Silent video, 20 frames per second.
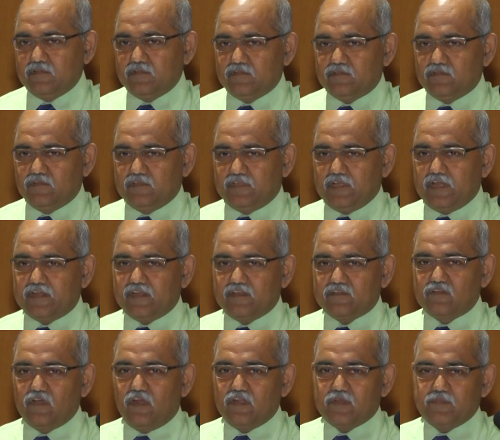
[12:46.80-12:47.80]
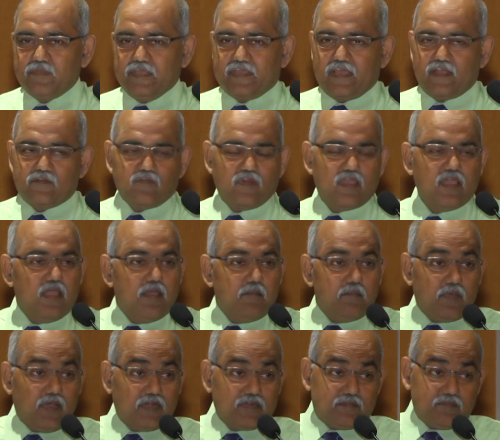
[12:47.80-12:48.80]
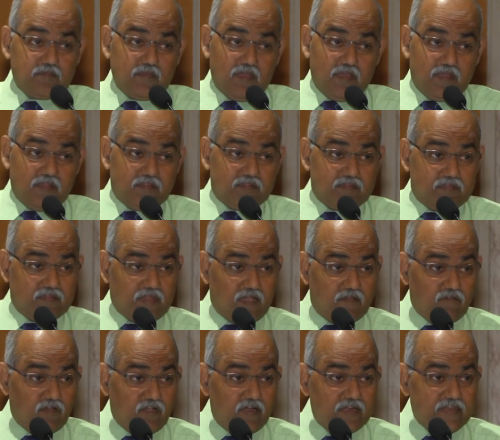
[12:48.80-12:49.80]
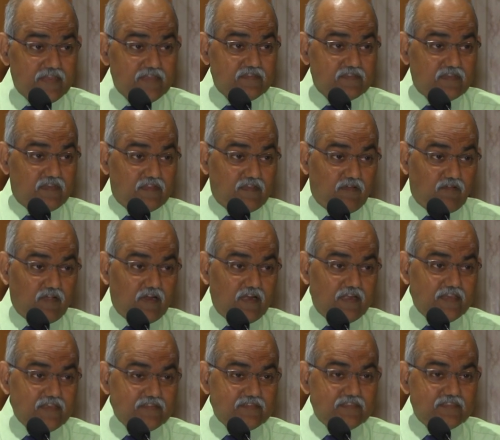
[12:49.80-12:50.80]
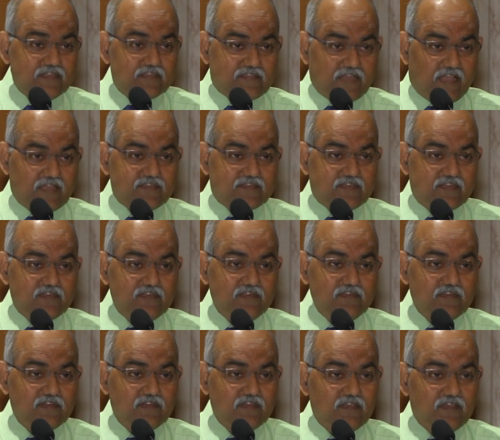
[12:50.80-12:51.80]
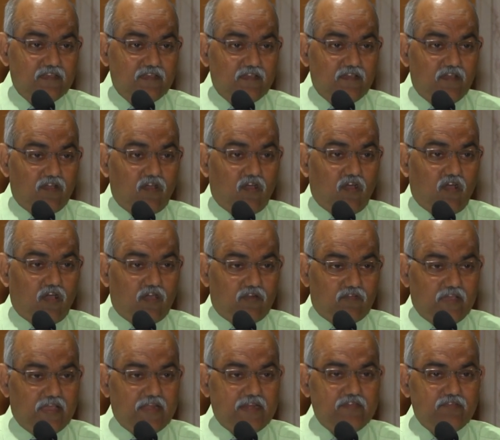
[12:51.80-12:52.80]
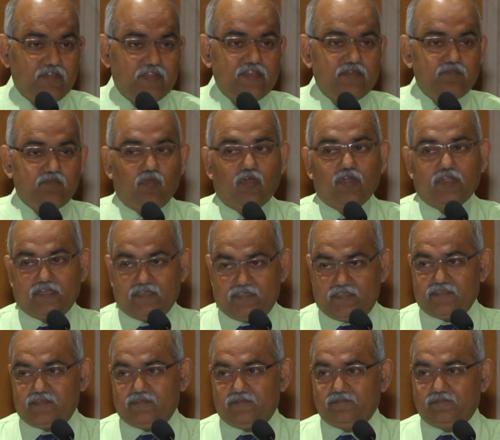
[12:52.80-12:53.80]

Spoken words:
So that has got to be careful. But the wordings in the sanction are very, very important.